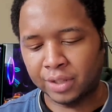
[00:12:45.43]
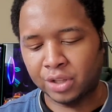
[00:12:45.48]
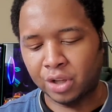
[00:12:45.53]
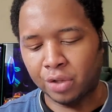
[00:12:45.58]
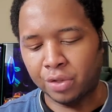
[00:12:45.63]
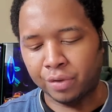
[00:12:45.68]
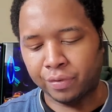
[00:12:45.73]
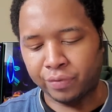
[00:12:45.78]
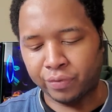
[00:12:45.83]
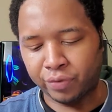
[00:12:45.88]
I
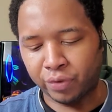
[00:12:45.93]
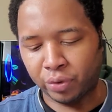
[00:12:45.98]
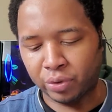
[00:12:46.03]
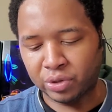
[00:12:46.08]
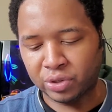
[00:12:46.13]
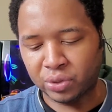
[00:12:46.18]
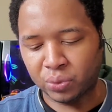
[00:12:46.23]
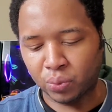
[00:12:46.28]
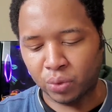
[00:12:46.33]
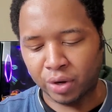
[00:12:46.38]
saw the
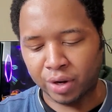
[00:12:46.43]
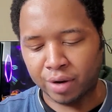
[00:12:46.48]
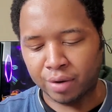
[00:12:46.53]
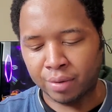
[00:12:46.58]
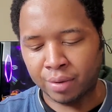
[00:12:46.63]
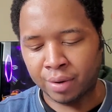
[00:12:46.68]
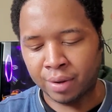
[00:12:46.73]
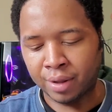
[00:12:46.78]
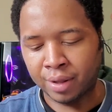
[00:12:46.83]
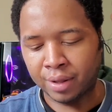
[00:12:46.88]
first
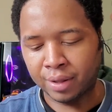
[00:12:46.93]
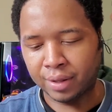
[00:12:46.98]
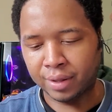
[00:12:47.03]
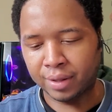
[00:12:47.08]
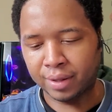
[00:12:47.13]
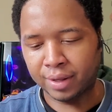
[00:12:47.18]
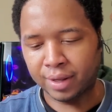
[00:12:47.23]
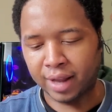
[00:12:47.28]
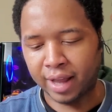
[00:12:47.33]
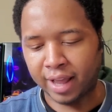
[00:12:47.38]
one.
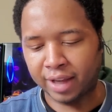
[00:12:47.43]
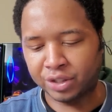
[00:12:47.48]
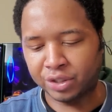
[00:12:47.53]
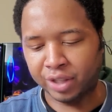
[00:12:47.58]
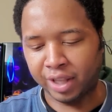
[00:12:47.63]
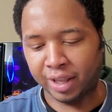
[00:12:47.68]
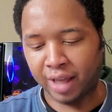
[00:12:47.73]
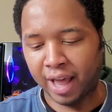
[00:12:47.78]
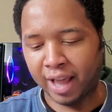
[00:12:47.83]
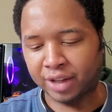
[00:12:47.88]
I
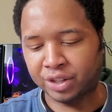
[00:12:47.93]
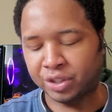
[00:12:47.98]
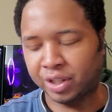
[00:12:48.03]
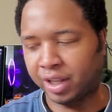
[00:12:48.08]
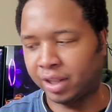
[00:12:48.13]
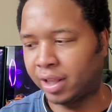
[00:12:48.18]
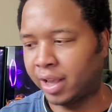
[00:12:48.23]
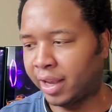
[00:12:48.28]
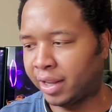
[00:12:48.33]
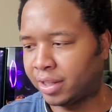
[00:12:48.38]

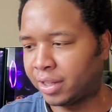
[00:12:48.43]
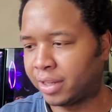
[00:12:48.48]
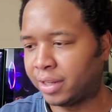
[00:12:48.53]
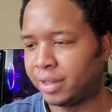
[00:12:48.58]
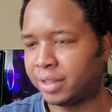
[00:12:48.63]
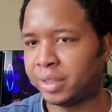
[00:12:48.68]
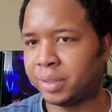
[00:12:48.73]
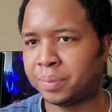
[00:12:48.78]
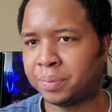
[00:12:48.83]
actually liked it.